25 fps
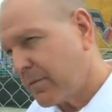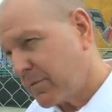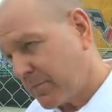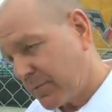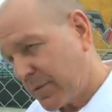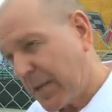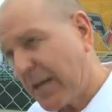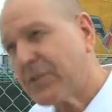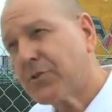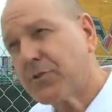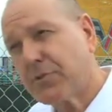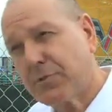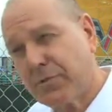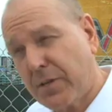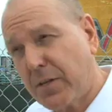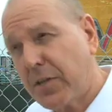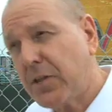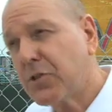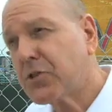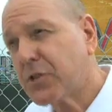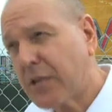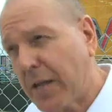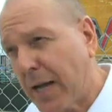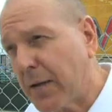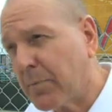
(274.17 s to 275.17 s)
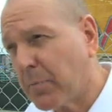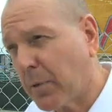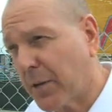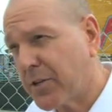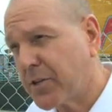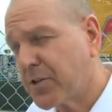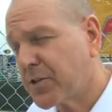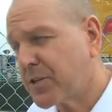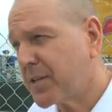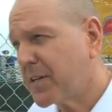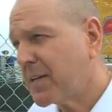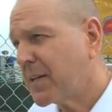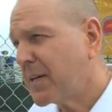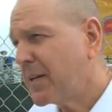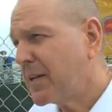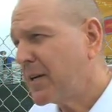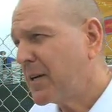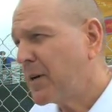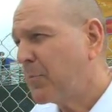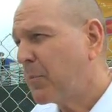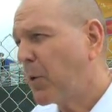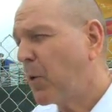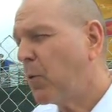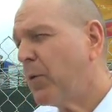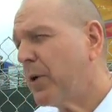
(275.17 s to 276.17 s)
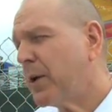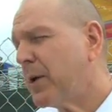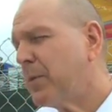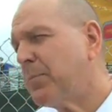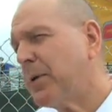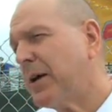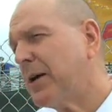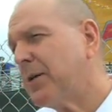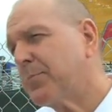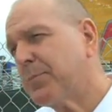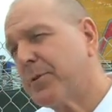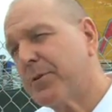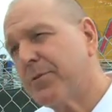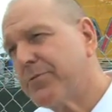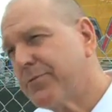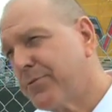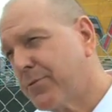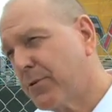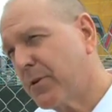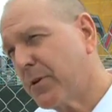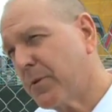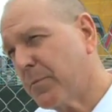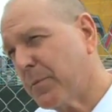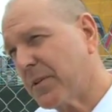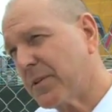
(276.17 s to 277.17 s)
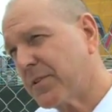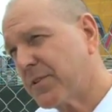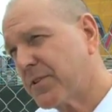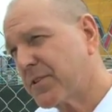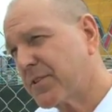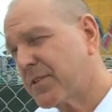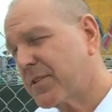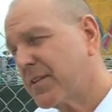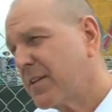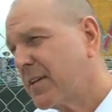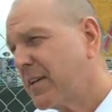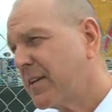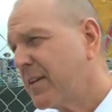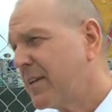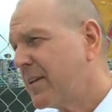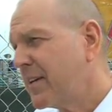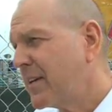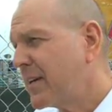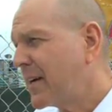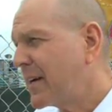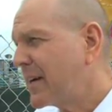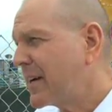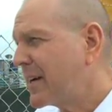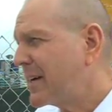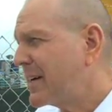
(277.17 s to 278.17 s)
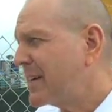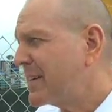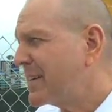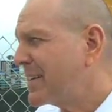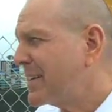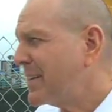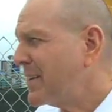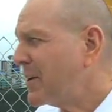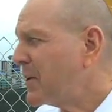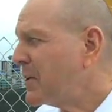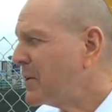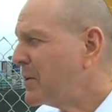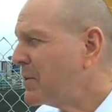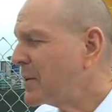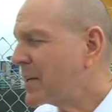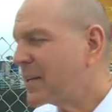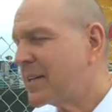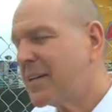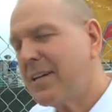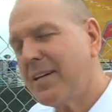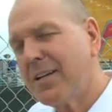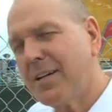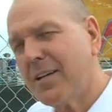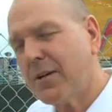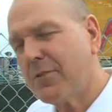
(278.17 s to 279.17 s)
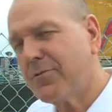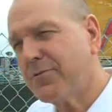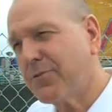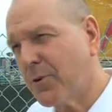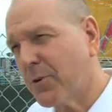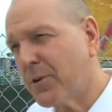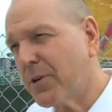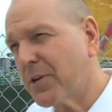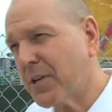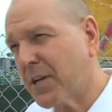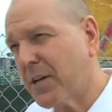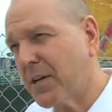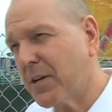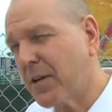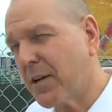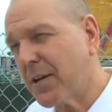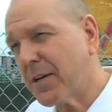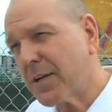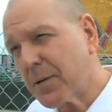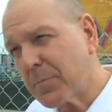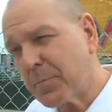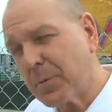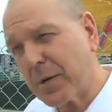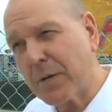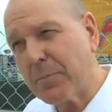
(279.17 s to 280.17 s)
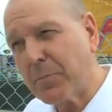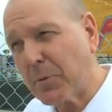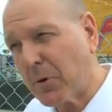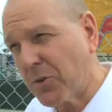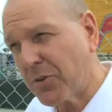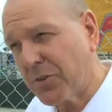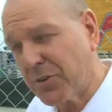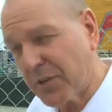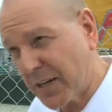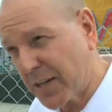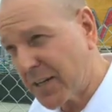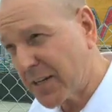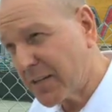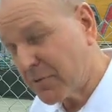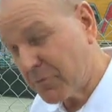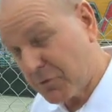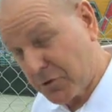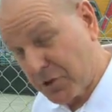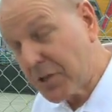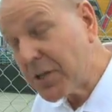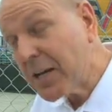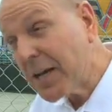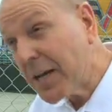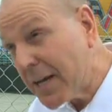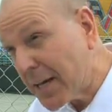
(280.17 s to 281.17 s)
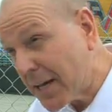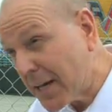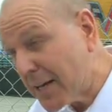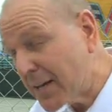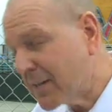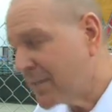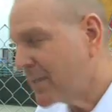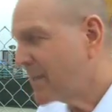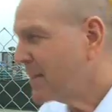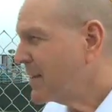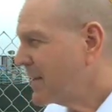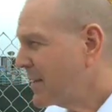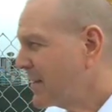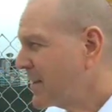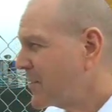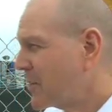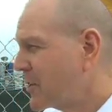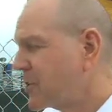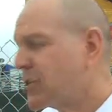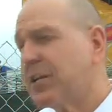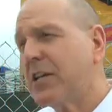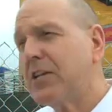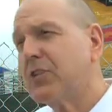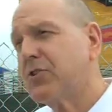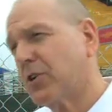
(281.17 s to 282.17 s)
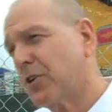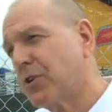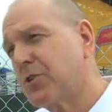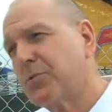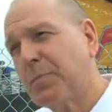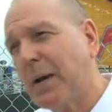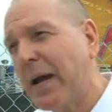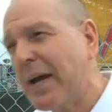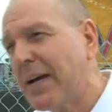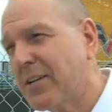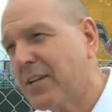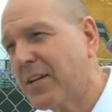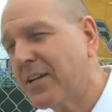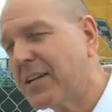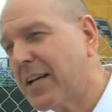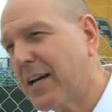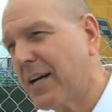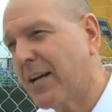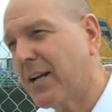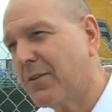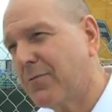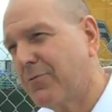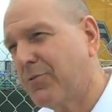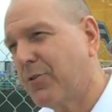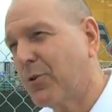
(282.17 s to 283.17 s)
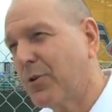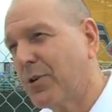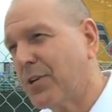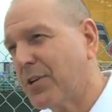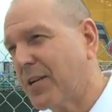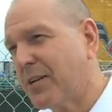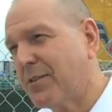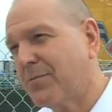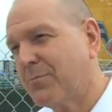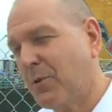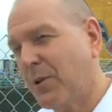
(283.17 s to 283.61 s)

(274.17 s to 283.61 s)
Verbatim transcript: That's established. But what about performance? You know, in California, a lot of people think today that diesel is banned in California.